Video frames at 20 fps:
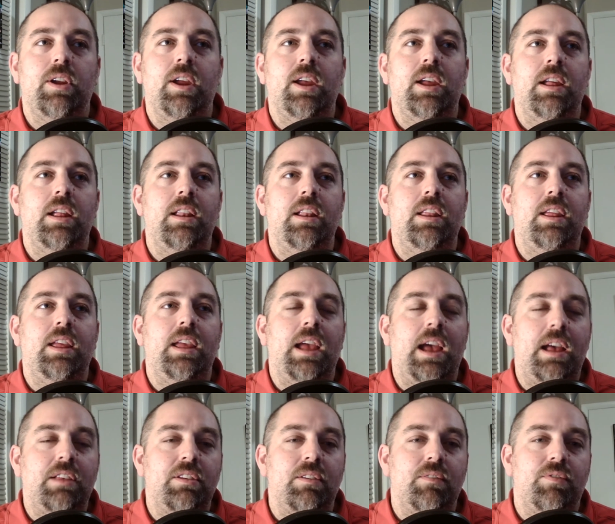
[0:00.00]
And he
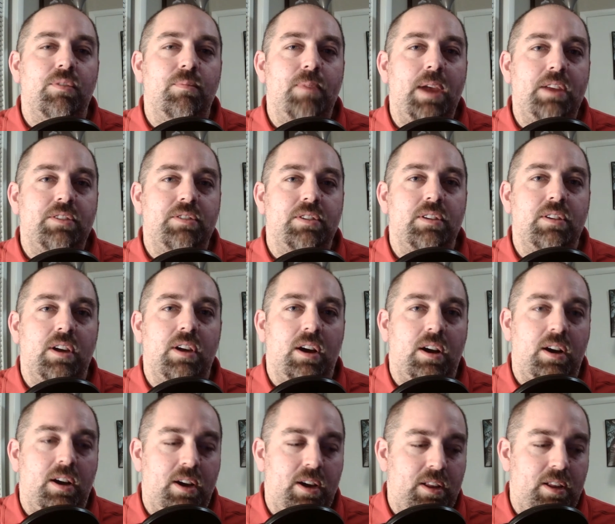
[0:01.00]
has information
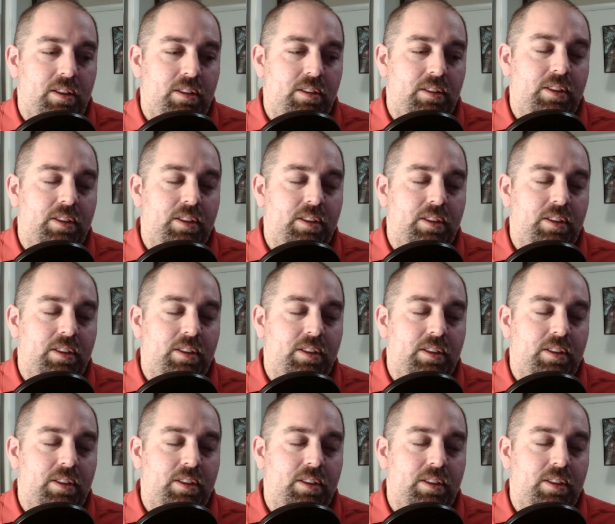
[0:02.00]
on